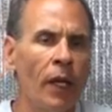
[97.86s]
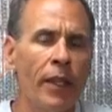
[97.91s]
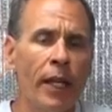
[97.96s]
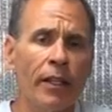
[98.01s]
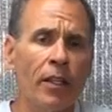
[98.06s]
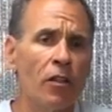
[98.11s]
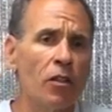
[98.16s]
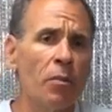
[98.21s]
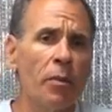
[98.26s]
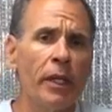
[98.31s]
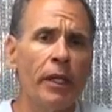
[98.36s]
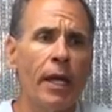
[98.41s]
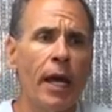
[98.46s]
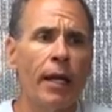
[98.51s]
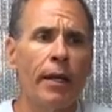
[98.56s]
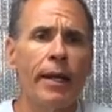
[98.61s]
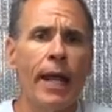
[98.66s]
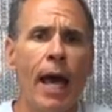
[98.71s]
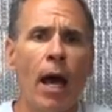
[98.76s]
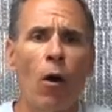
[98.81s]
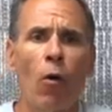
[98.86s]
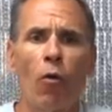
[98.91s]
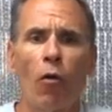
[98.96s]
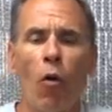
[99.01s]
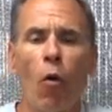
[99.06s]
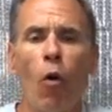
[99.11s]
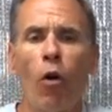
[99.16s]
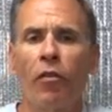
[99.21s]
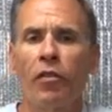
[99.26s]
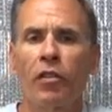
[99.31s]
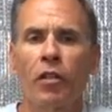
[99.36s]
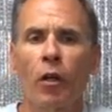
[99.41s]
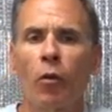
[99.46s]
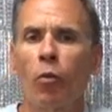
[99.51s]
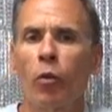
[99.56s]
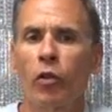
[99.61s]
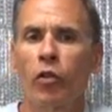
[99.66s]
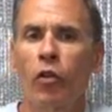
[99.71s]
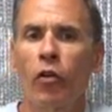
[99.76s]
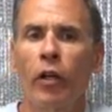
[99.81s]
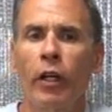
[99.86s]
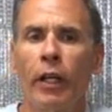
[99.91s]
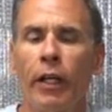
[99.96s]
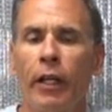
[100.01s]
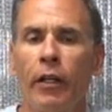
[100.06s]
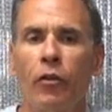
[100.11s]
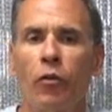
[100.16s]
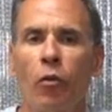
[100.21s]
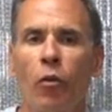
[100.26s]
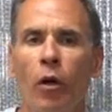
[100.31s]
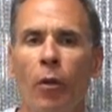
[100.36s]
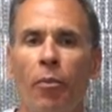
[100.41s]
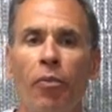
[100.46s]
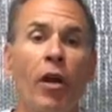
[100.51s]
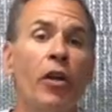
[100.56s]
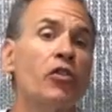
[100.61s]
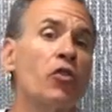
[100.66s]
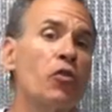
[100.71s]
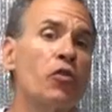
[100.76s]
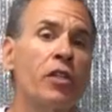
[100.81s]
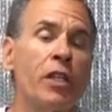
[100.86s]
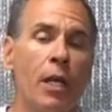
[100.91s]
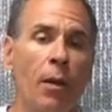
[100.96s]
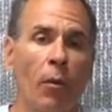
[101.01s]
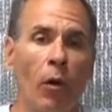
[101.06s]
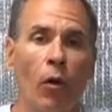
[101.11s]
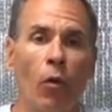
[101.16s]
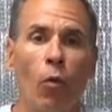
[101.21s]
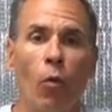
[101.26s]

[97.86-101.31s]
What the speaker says: that doesn't mean that now all of a sudden we're turning it into a pressure steamer